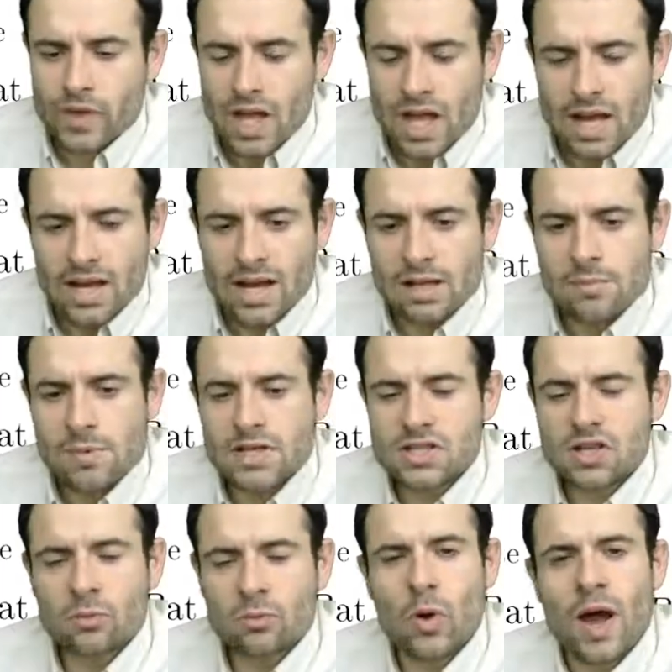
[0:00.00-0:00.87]
let me
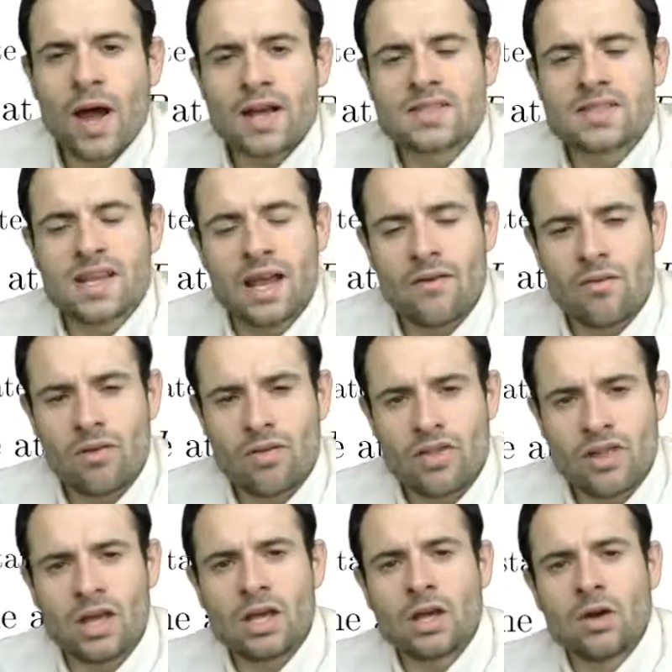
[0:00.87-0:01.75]
summarize
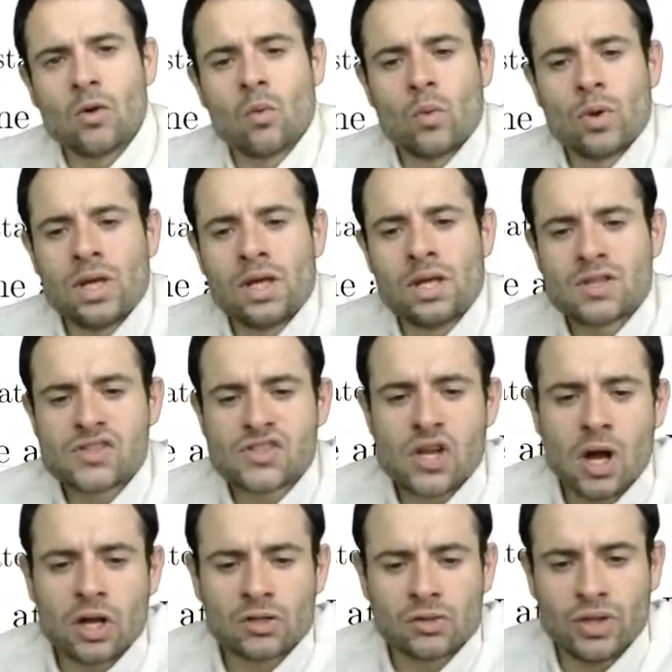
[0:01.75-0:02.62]
everything we
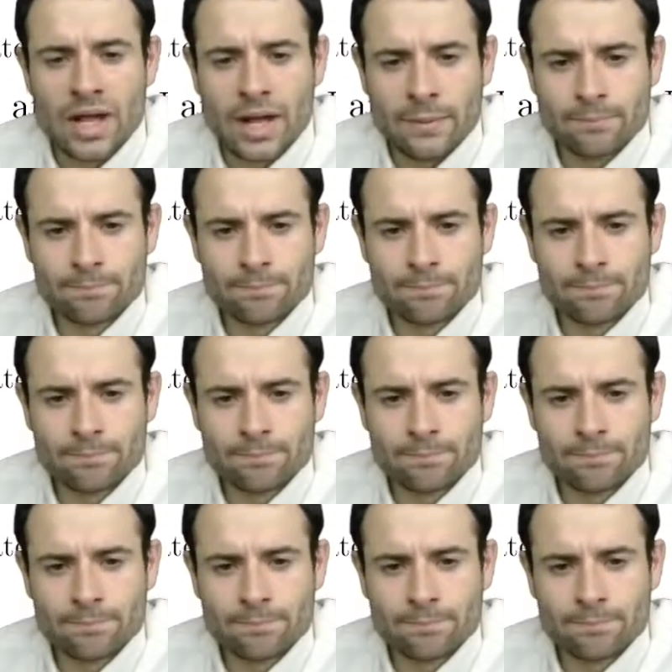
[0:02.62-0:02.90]
saw today.